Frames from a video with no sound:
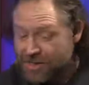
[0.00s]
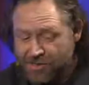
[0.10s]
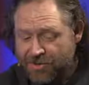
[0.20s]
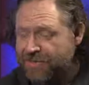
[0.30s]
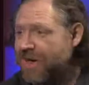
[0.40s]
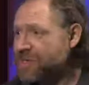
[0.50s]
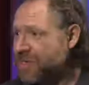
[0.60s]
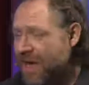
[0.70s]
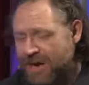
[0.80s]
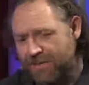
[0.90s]
to
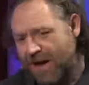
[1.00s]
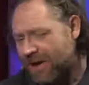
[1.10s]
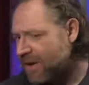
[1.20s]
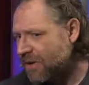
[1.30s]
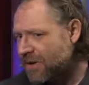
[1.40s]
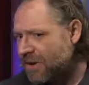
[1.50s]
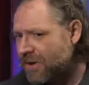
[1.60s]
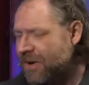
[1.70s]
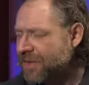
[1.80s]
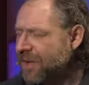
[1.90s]
investigate it back in,
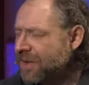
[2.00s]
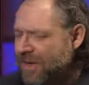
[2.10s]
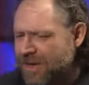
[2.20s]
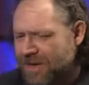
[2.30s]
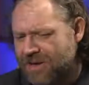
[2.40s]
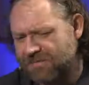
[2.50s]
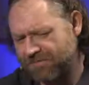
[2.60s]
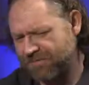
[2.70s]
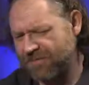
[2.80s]
I think the